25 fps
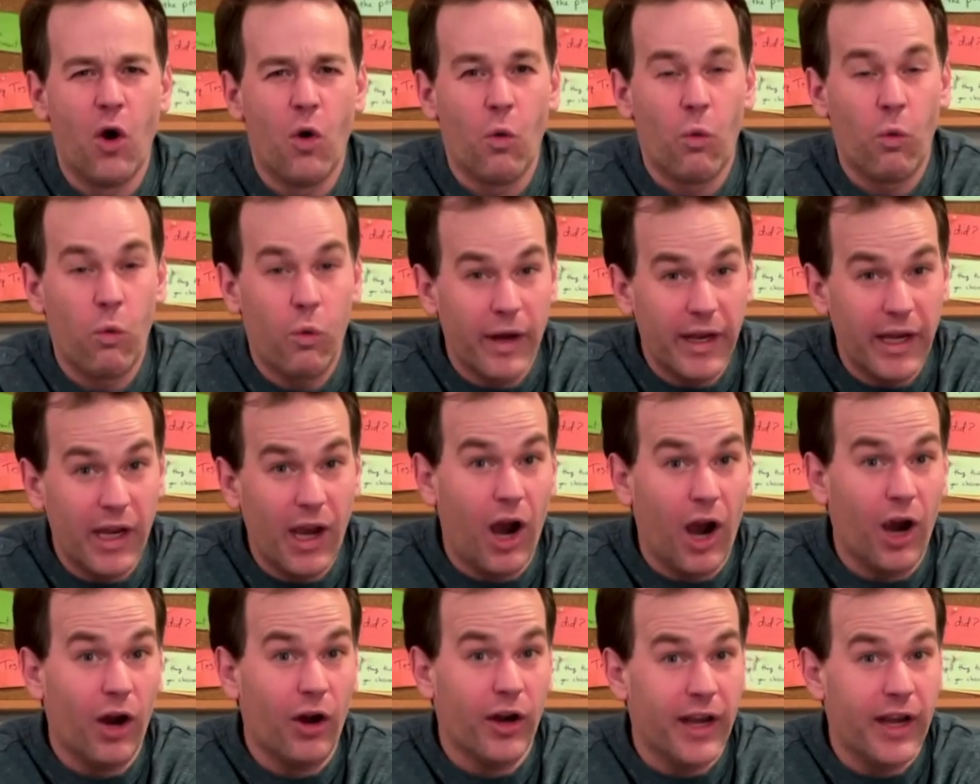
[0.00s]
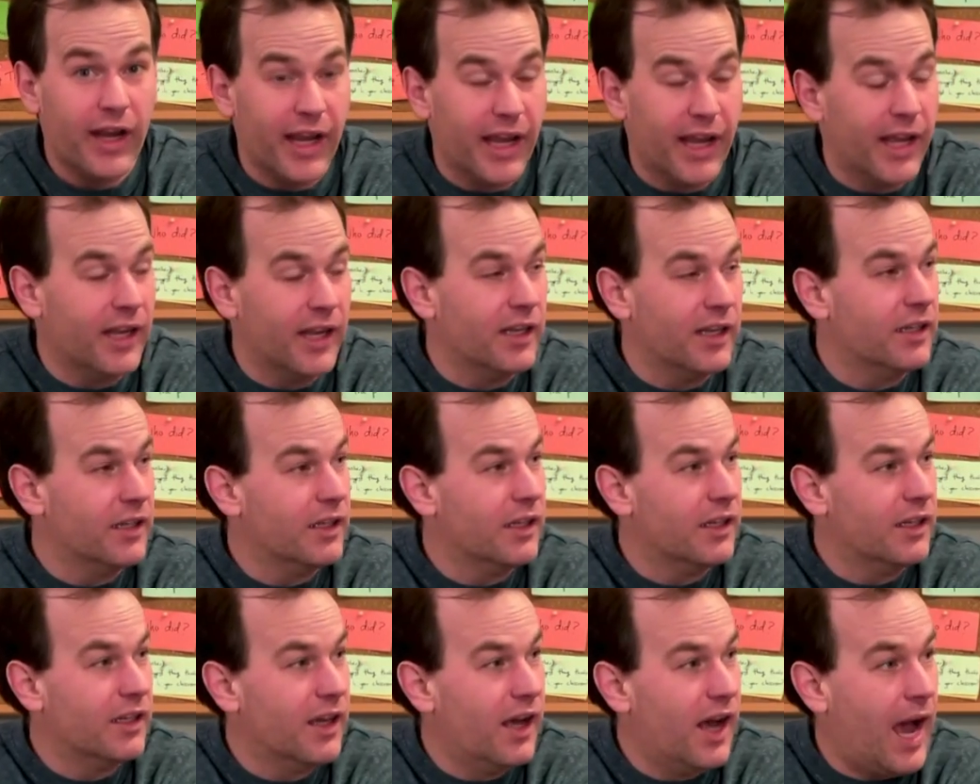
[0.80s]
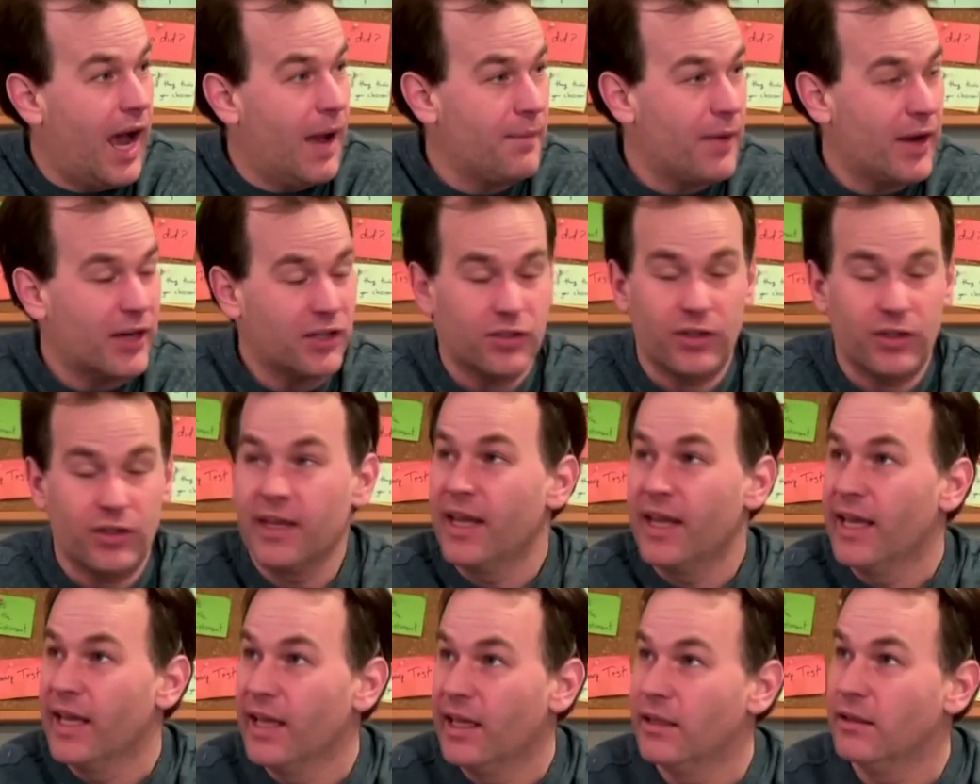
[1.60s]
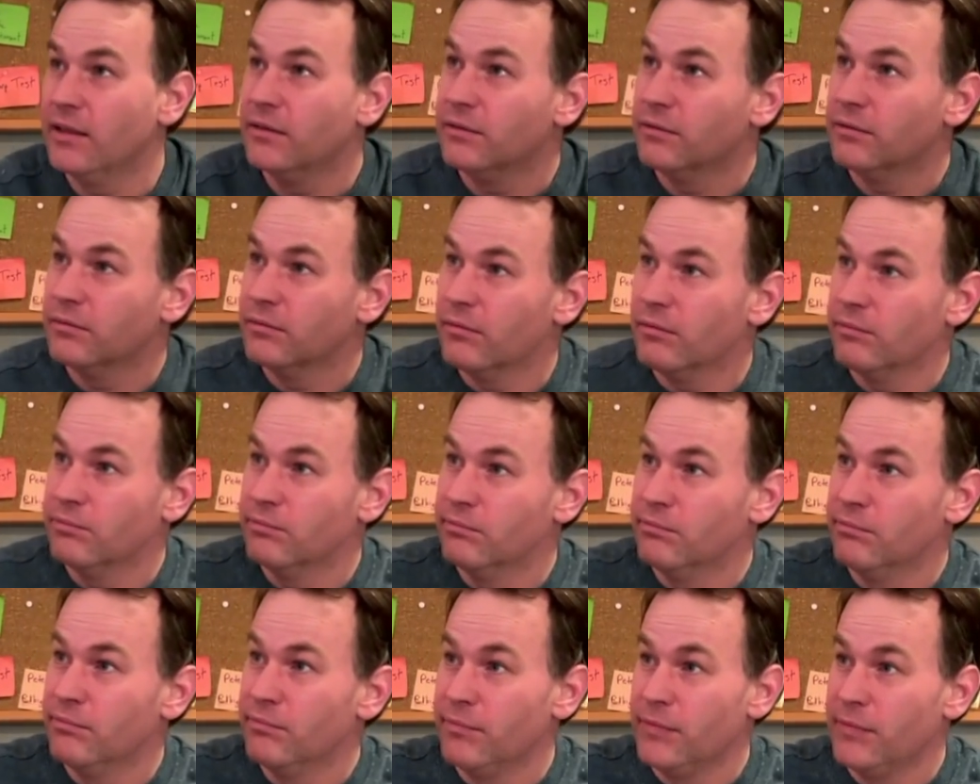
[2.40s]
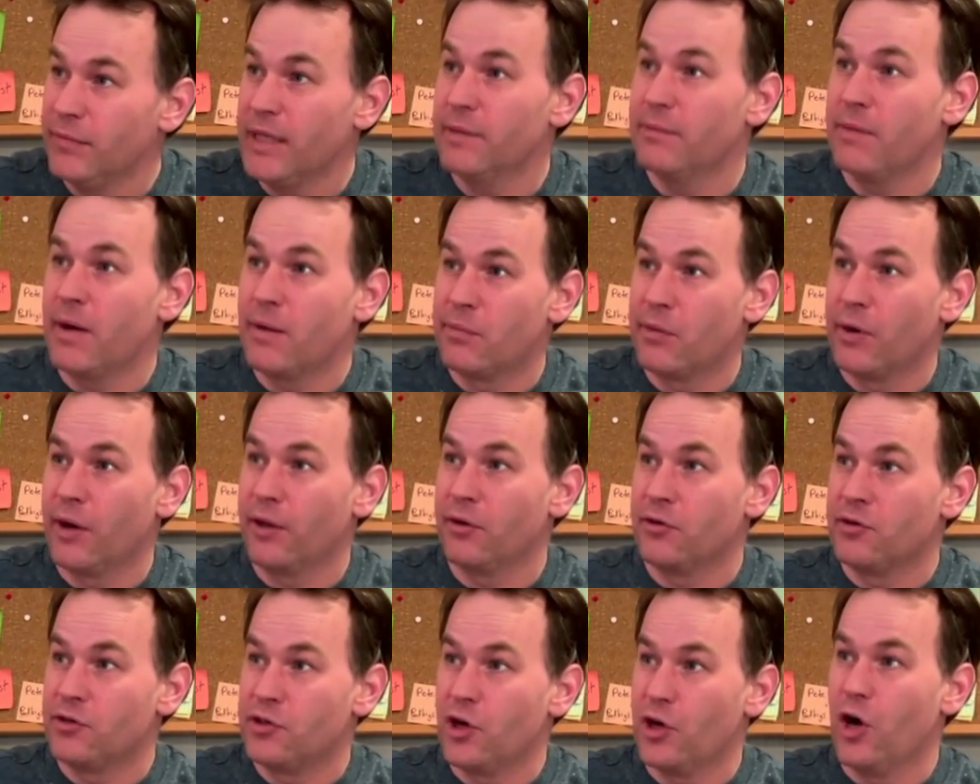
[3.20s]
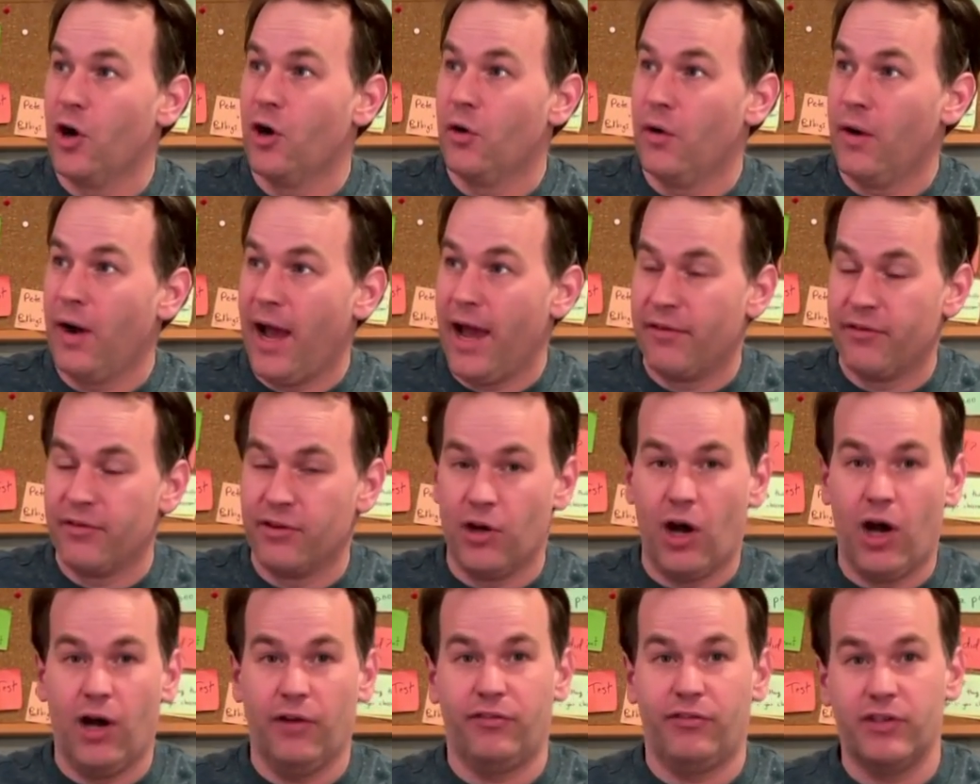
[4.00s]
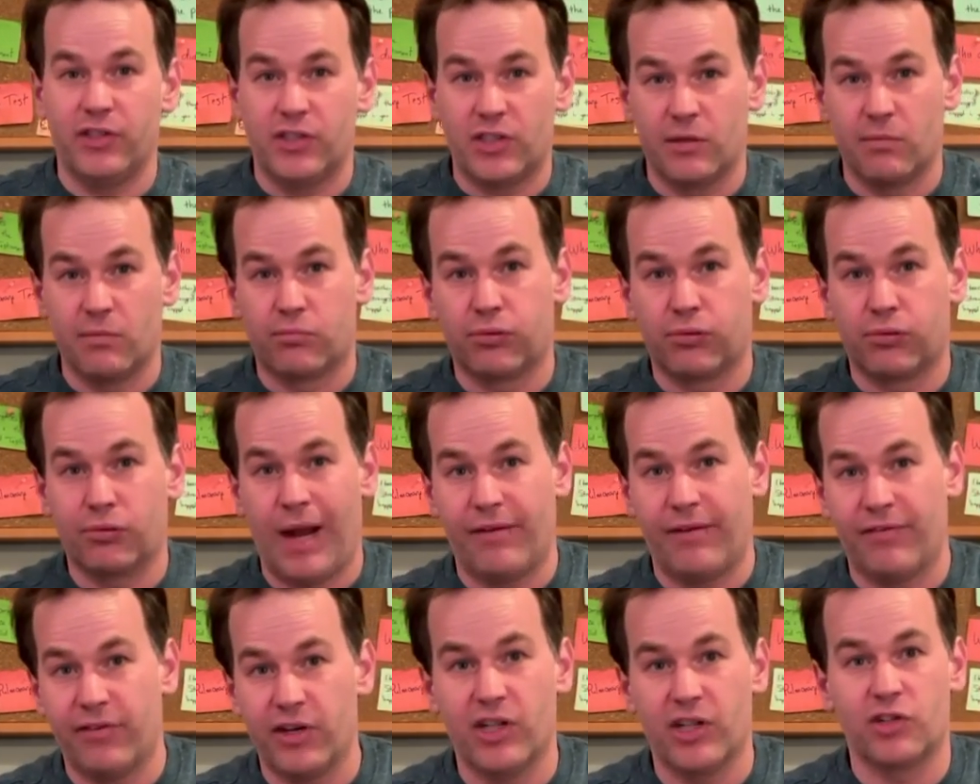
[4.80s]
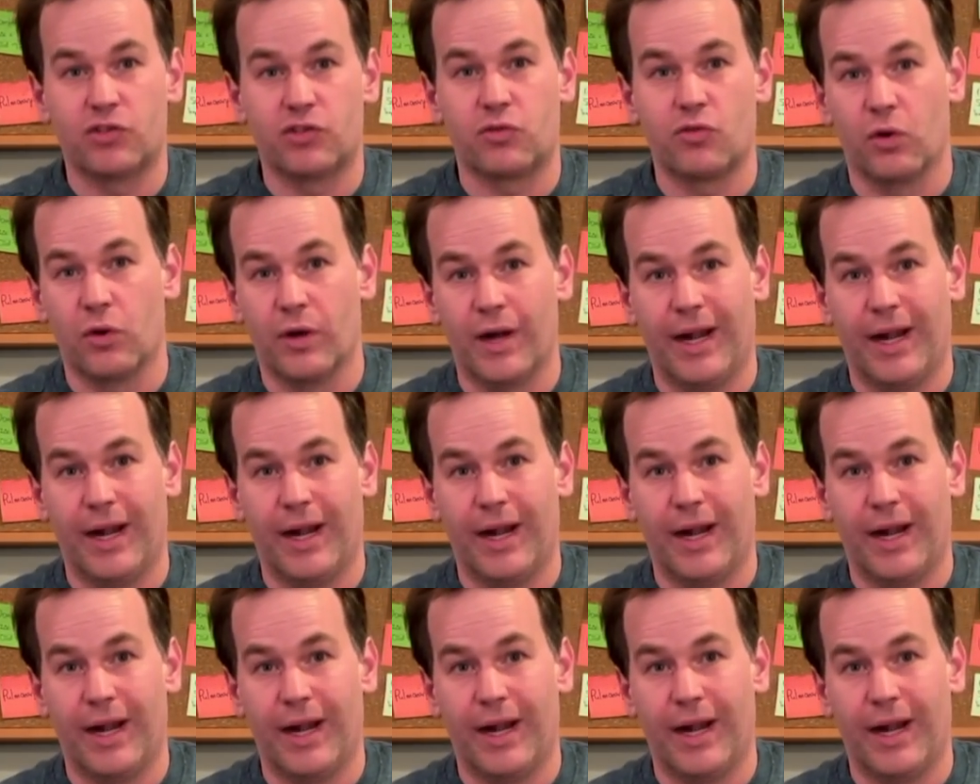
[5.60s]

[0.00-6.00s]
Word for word: We are in. I'm actually in. Me and my brother Joe have an office in Providence, Rhode